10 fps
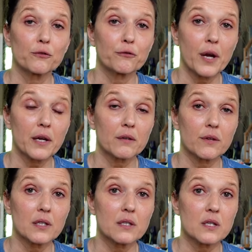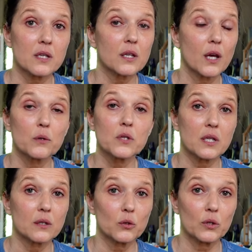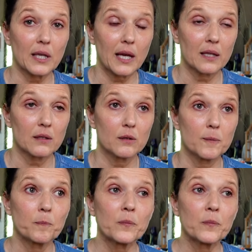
of fragrance goes into the candle.